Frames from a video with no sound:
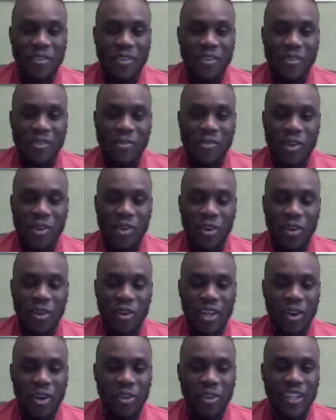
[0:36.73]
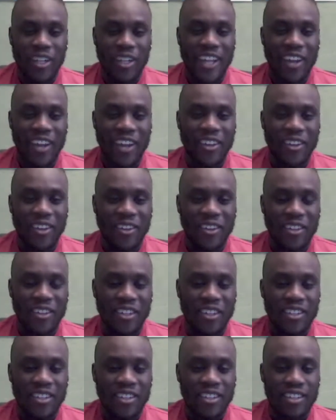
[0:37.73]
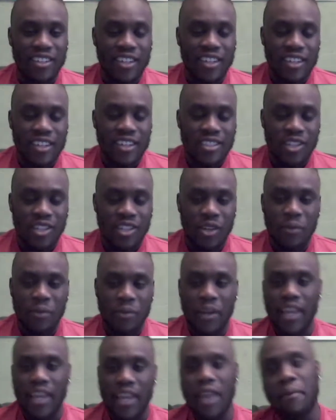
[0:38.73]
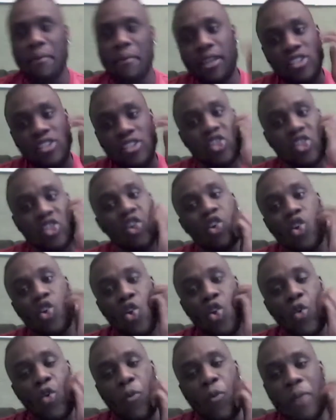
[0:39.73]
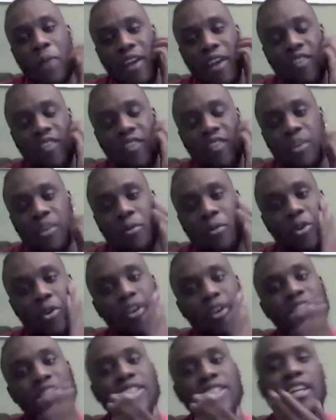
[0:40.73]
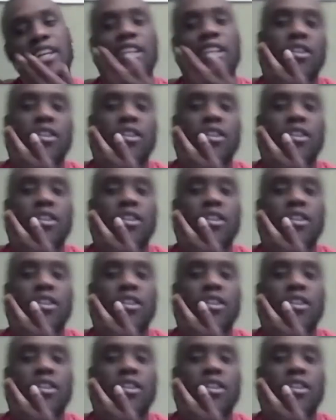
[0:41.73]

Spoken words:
We'll hold it down, you know. So, but yeah, man. So we're back with some more content,